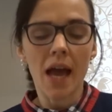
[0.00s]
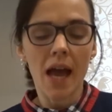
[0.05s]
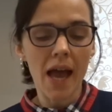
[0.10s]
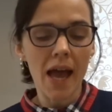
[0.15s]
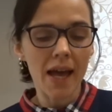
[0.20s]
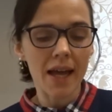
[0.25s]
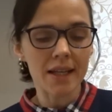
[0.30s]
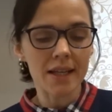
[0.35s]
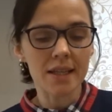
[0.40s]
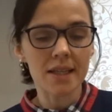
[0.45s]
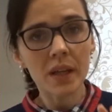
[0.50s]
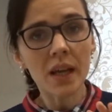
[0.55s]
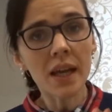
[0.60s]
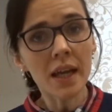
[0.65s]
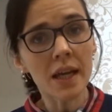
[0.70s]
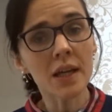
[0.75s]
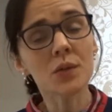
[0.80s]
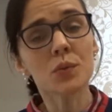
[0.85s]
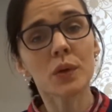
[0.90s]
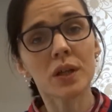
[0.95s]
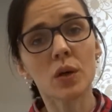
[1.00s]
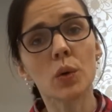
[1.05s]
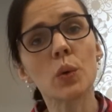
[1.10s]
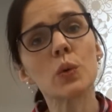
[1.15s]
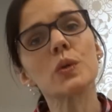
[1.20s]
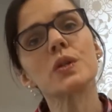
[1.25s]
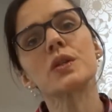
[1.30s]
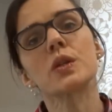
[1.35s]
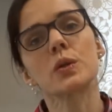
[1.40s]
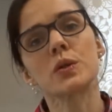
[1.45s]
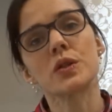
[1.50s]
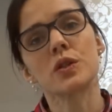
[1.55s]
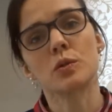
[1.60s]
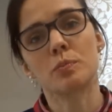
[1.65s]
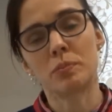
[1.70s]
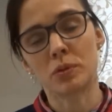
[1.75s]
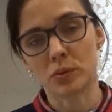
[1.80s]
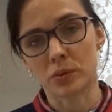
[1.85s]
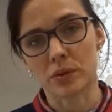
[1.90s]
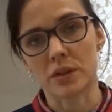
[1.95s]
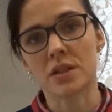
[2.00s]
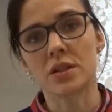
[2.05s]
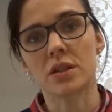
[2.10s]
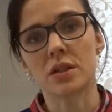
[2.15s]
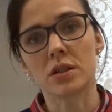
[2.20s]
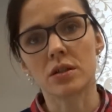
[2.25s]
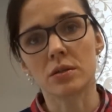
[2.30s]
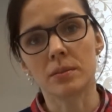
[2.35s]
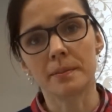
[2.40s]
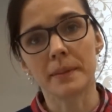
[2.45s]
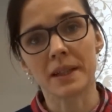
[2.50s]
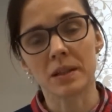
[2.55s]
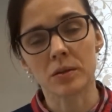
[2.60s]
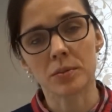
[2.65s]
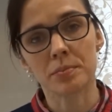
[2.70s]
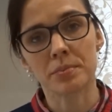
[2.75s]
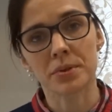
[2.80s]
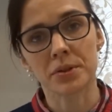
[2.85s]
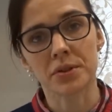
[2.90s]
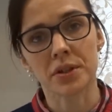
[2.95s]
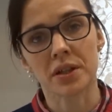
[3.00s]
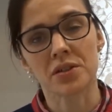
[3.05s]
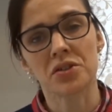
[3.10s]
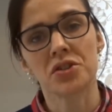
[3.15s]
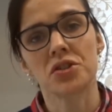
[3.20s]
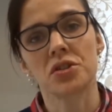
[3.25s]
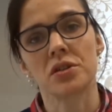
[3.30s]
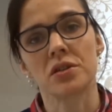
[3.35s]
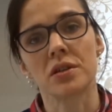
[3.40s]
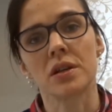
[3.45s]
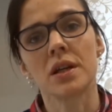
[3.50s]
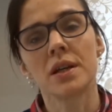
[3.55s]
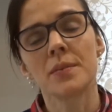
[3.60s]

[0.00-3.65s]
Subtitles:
and it will also support your milk production.